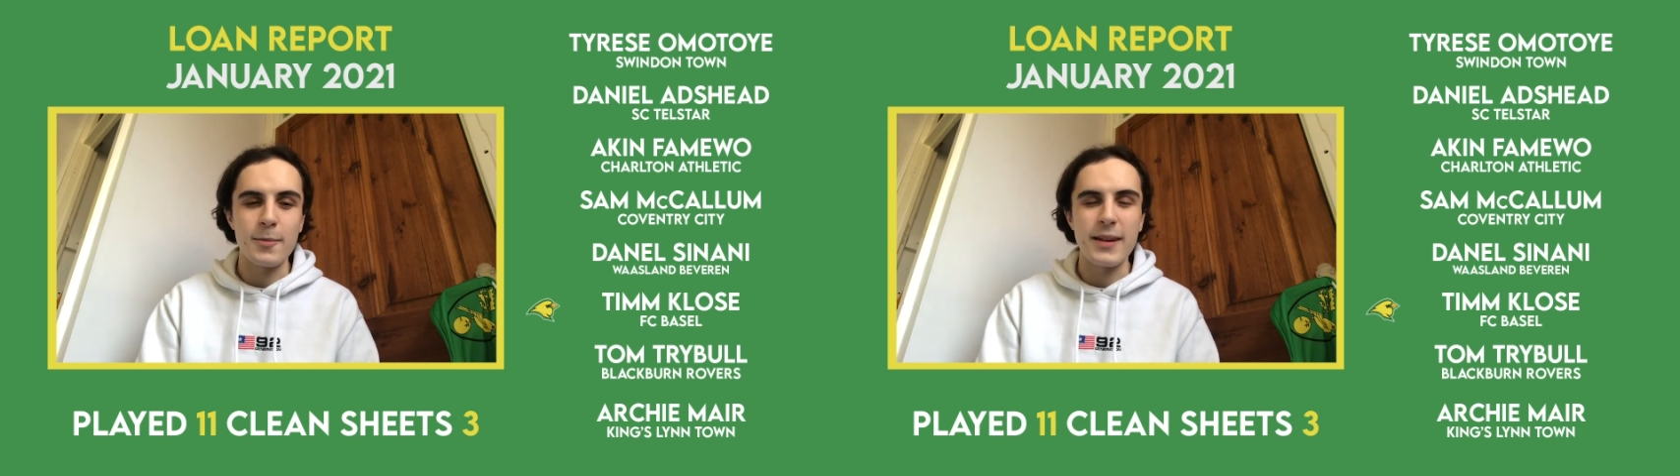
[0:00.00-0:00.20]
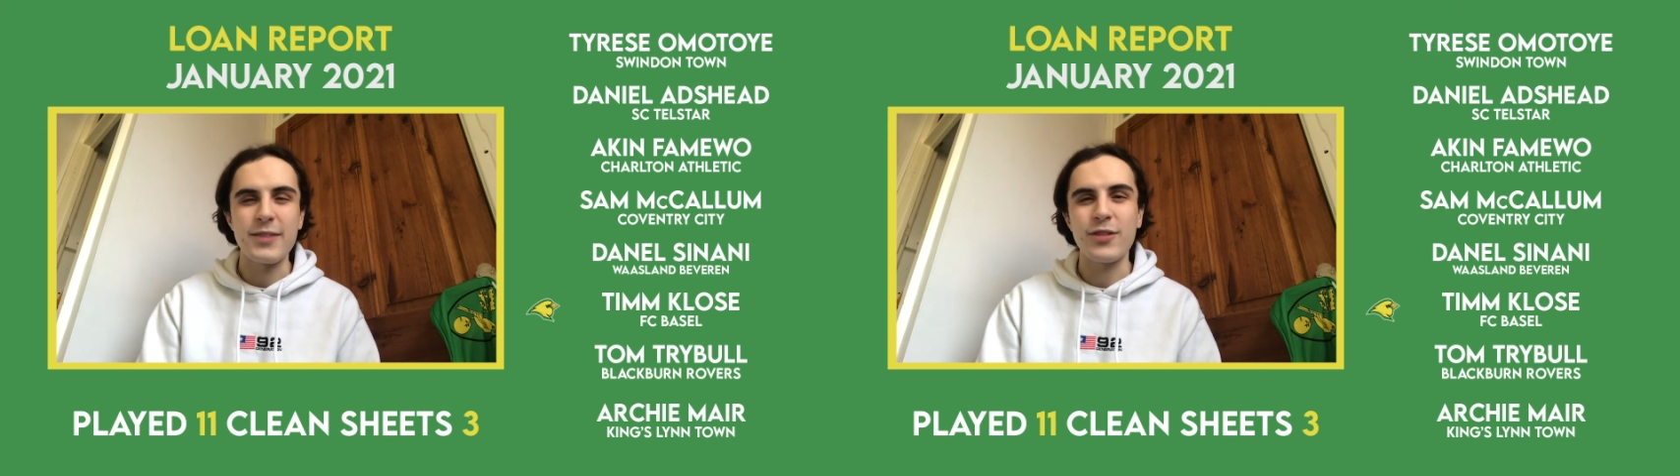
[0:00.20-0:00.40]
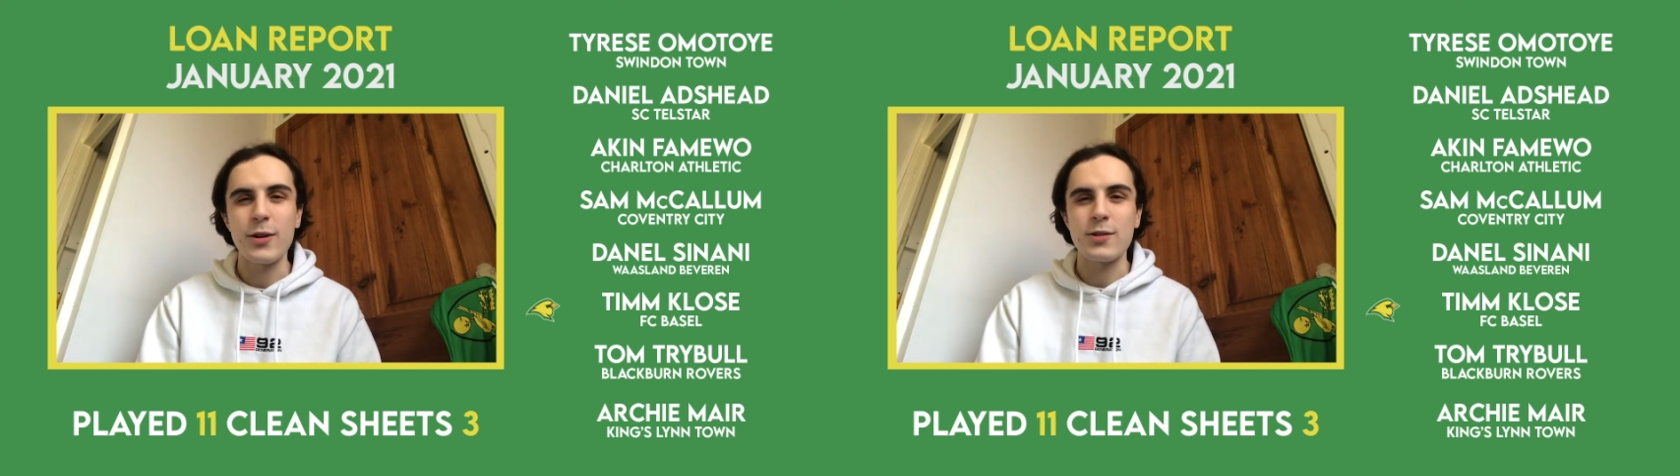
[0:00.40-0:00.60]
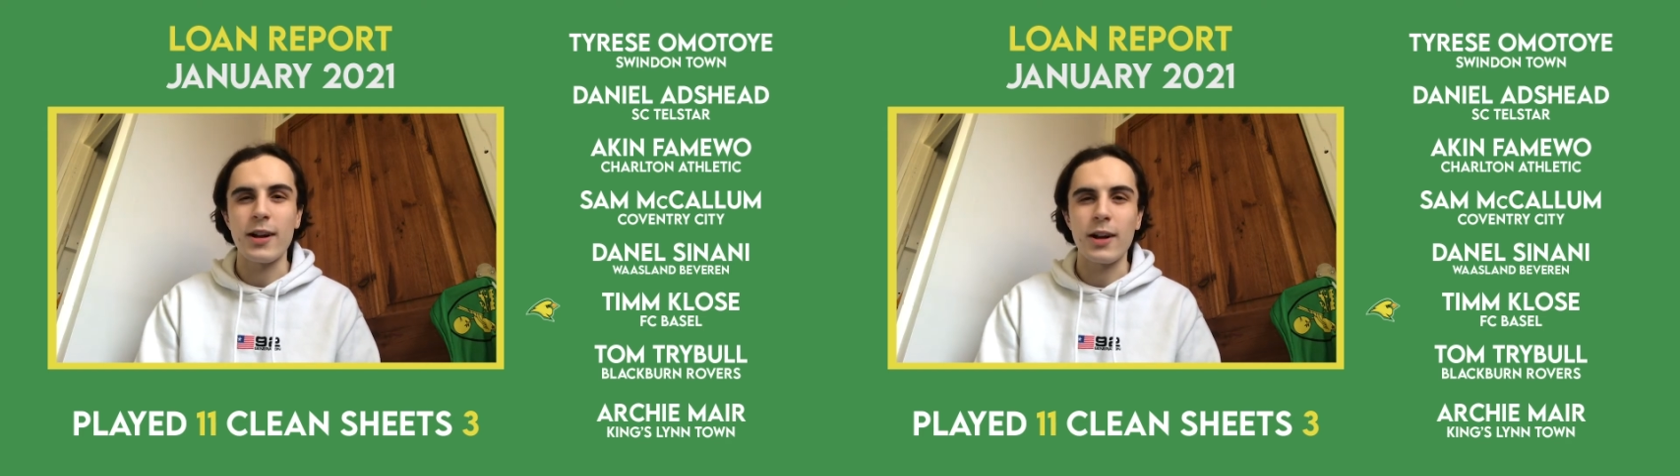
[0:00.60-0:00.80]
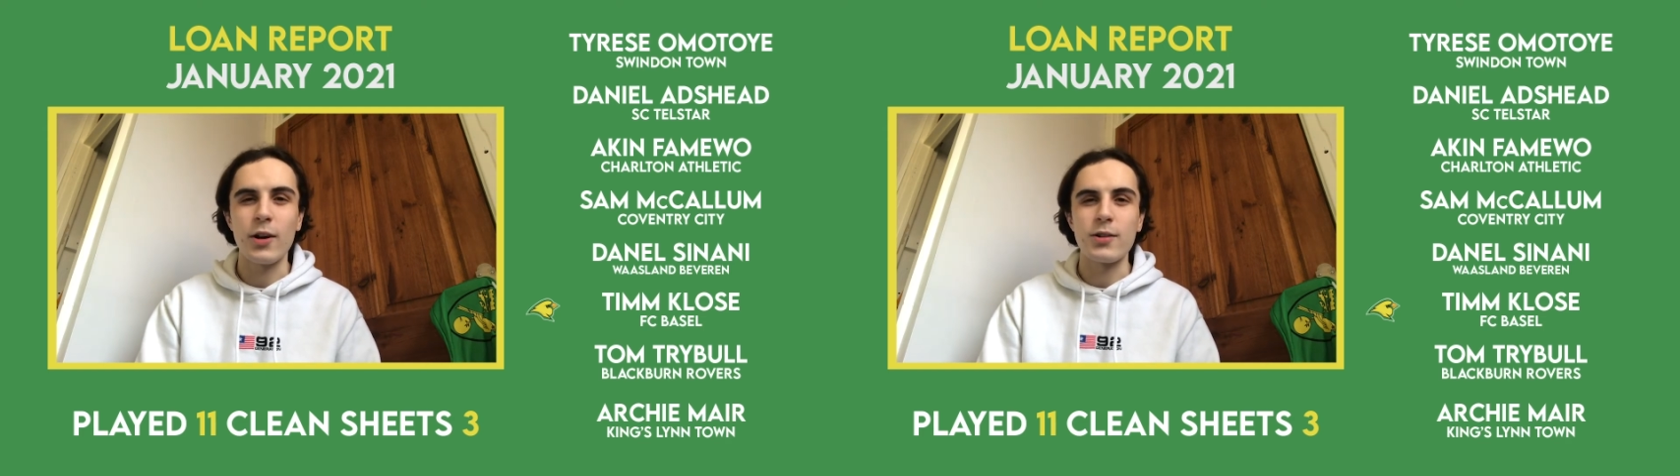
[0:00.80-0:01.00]
It feels
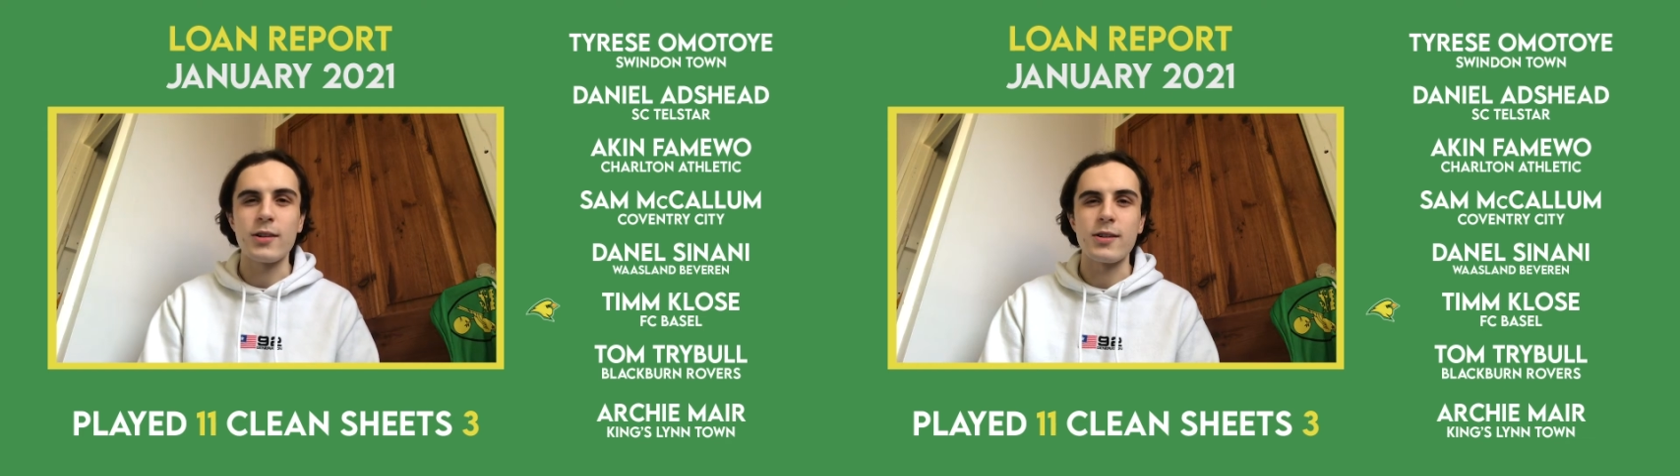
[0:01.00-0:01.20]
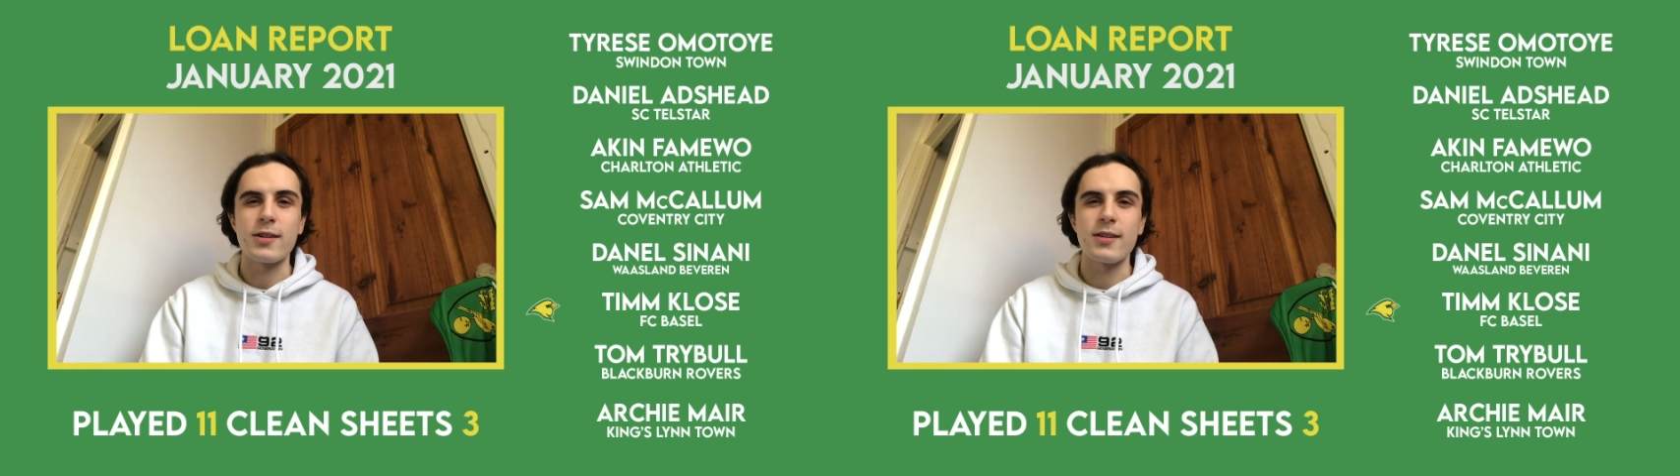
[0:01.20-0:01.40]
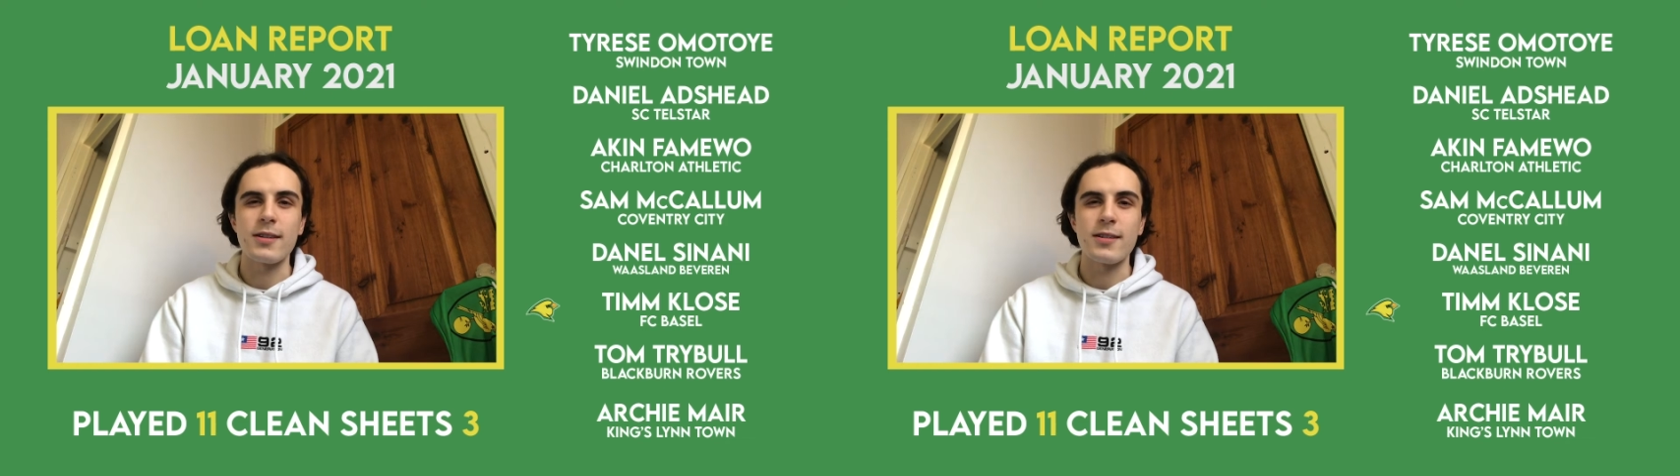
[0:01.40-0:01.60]
like Klose's